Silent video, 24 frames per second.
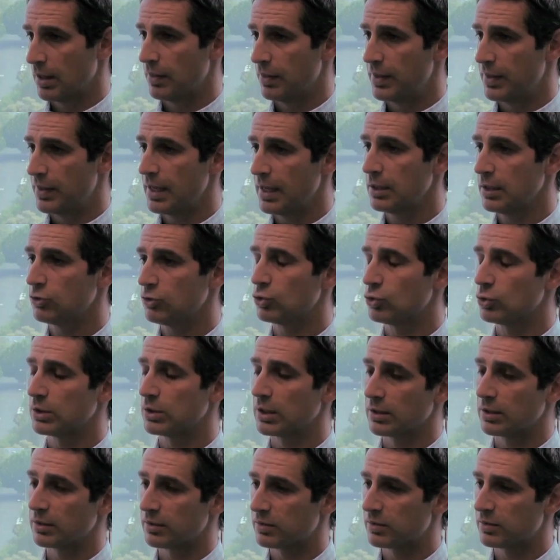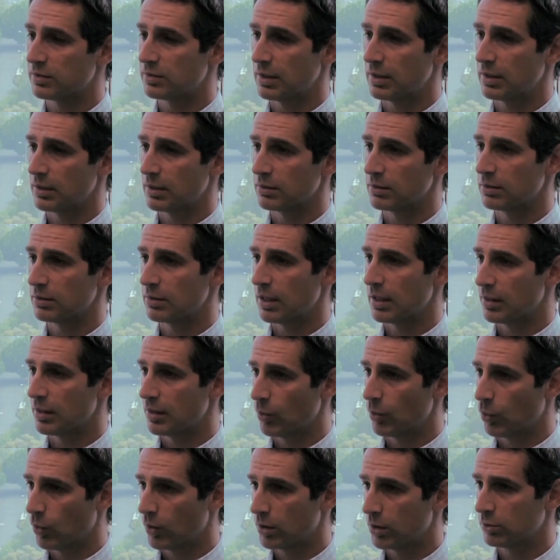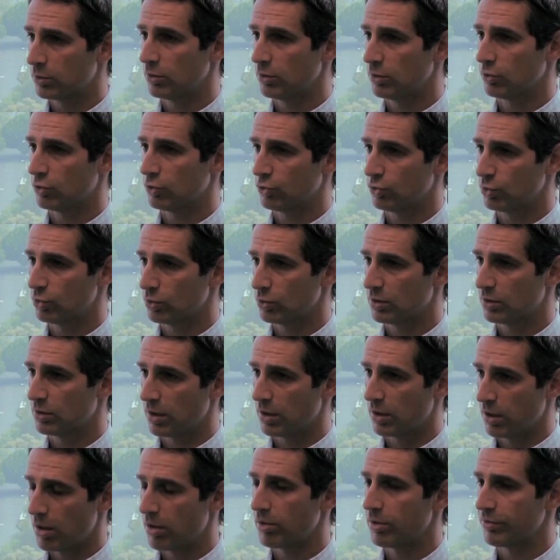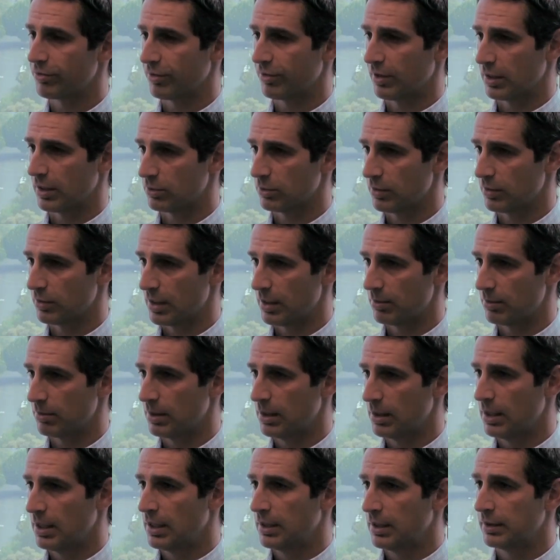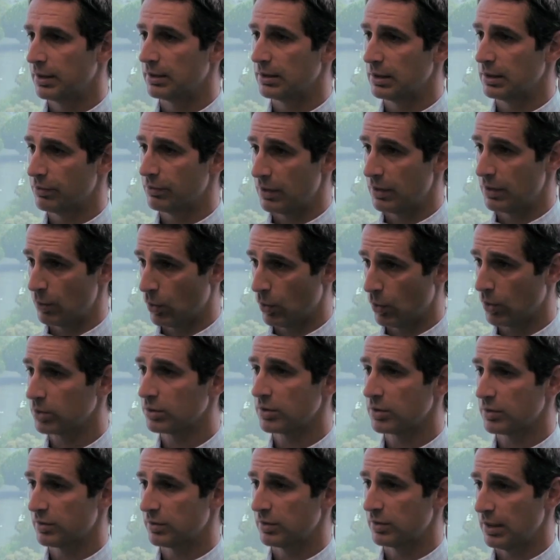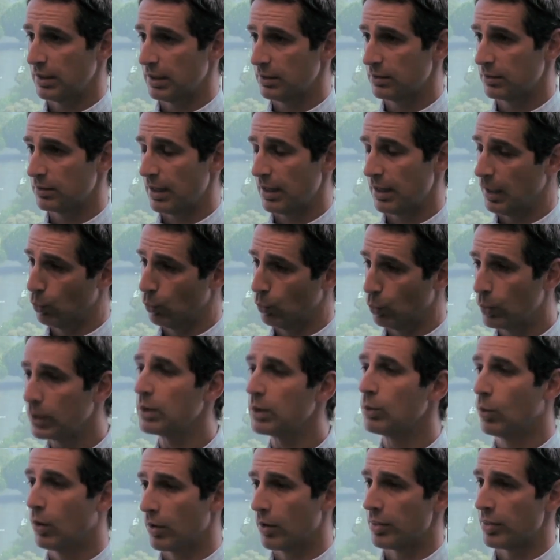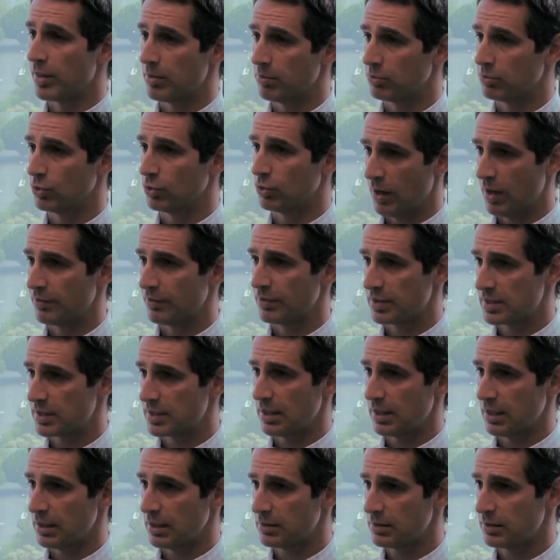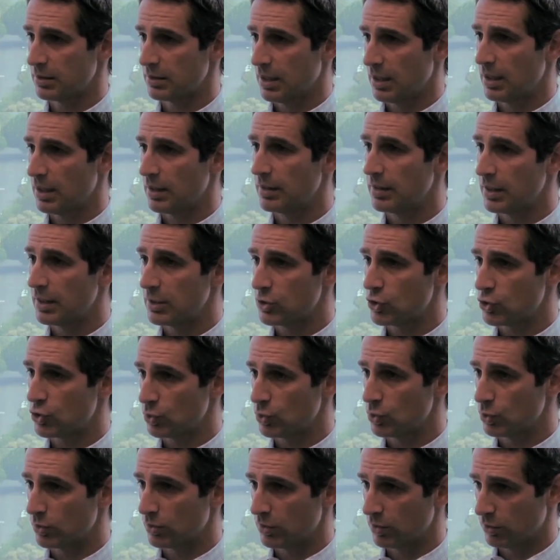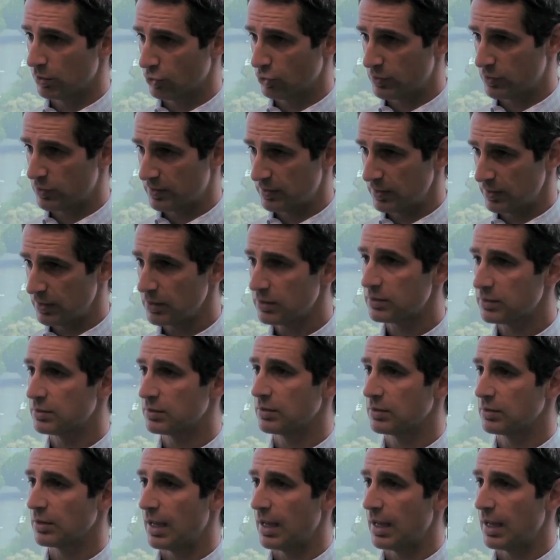They should understand, and the word should clarify to them, that if they want a state, and we want them to have a state, they should sit